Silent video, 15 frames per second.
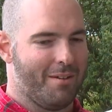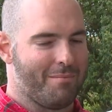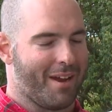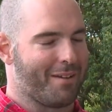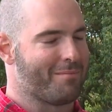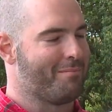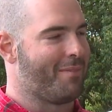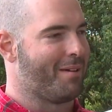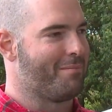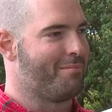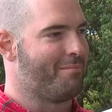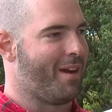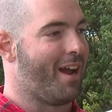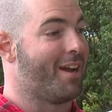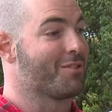My, my,
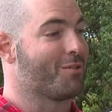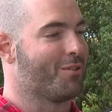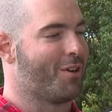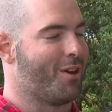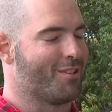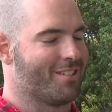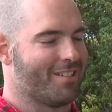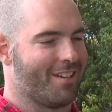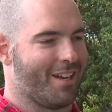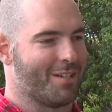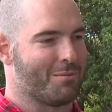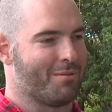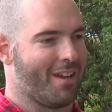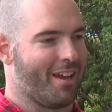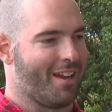my high school coaches at
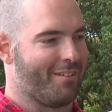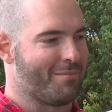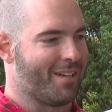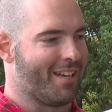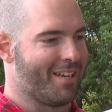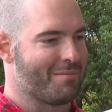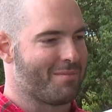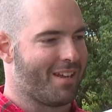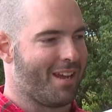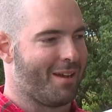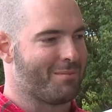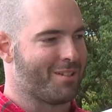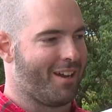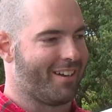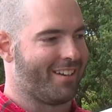HPA have been hitting me
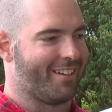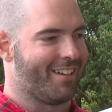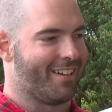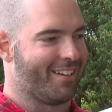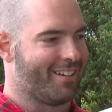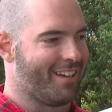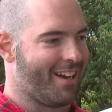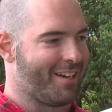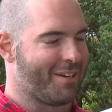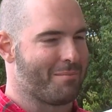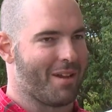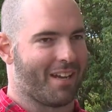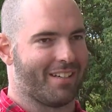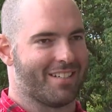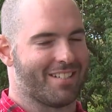up, so I need to I need to
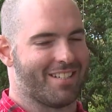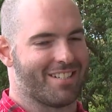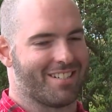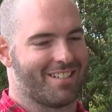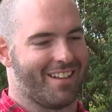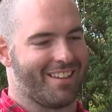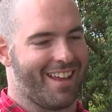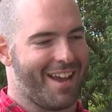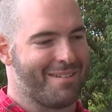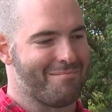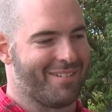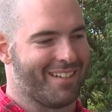make a decision on that.